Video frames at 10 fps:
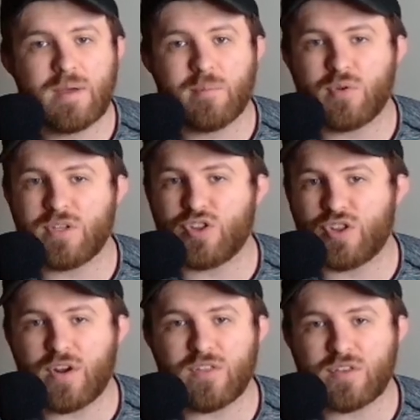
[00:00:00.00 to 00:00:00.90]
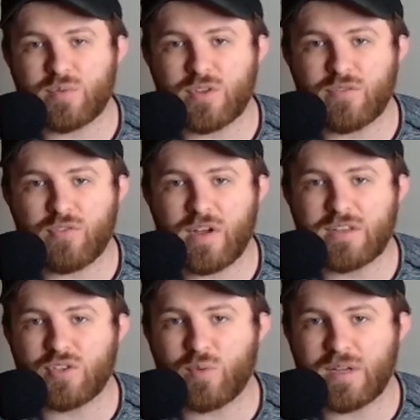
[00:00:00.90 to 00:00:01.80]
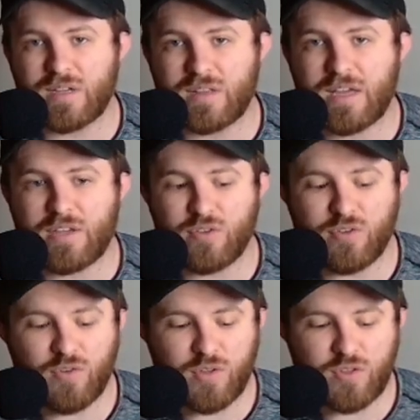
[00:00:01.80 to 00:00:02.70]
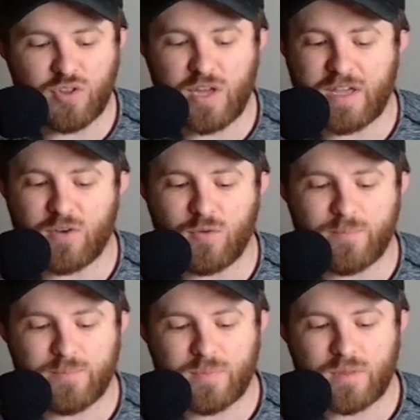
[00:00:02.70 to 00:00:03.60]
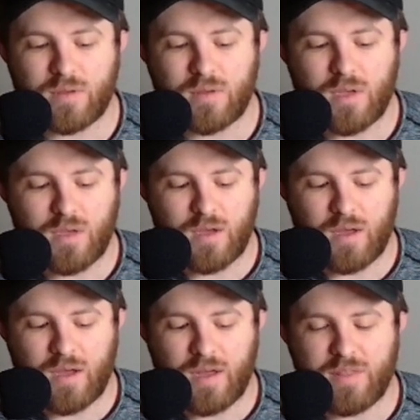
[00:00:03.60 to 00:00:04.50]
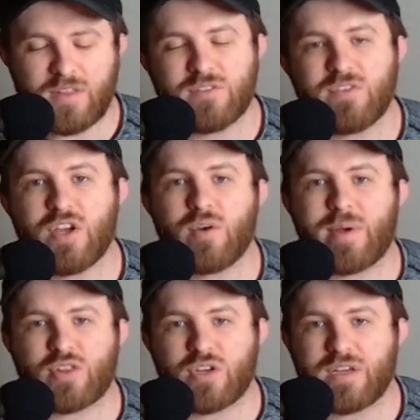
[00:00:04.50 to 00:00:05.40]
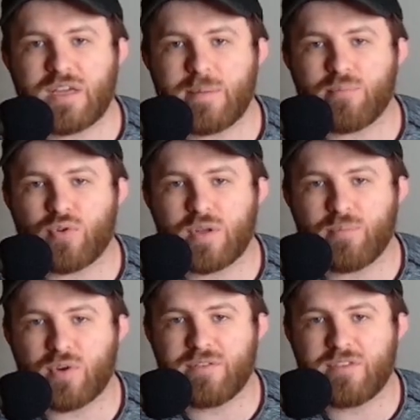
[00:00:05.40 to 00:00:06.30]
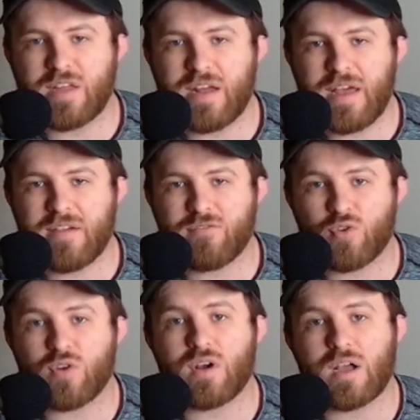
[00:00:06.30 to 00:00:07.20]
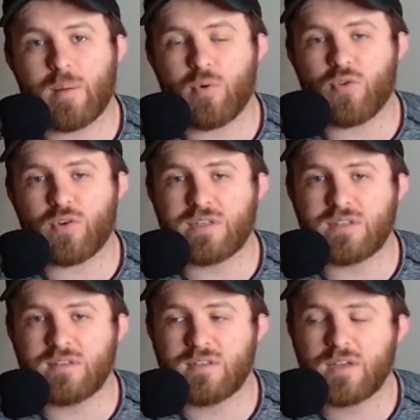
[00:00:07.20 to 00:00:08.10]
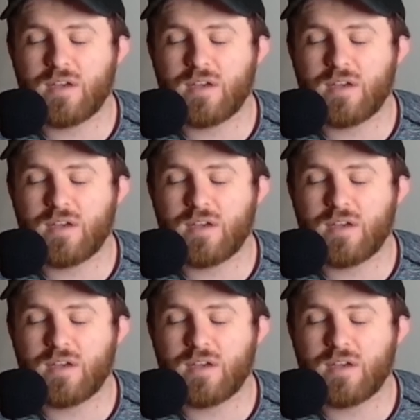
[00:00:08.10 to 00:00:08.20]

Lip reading: Please share this with your friends so we can continue to grow the channel. This video I'm actually going to keep pretty brief today for a couple of reasons.